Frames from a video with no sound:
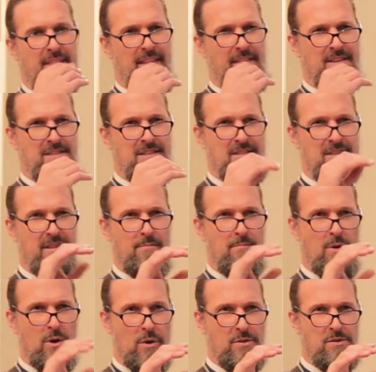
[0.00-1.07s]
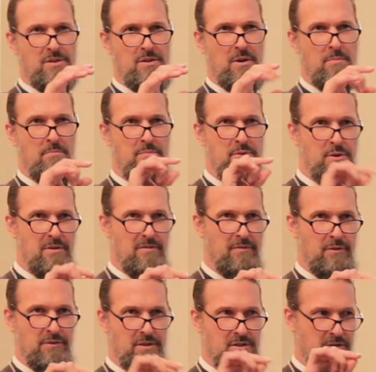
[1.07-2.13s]
that this is the most
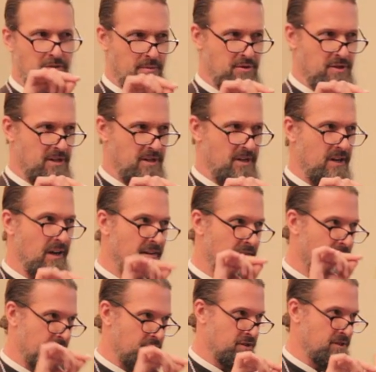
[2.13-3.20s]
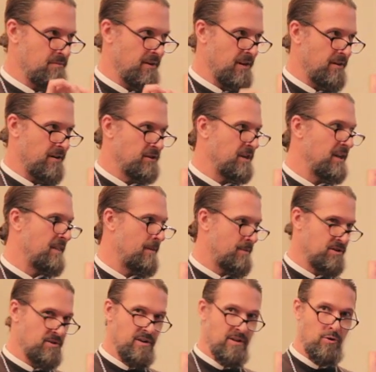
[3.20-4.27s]
beautiful description of Christian marriage in
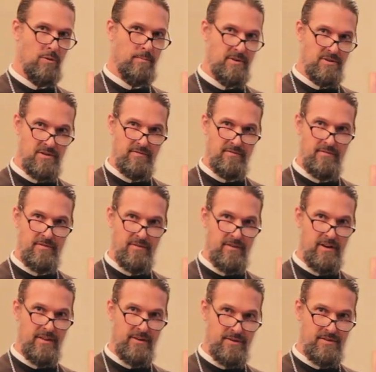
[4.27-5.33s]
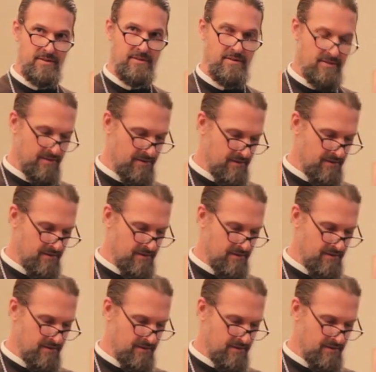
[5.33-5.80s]
the corpus of the Fathers.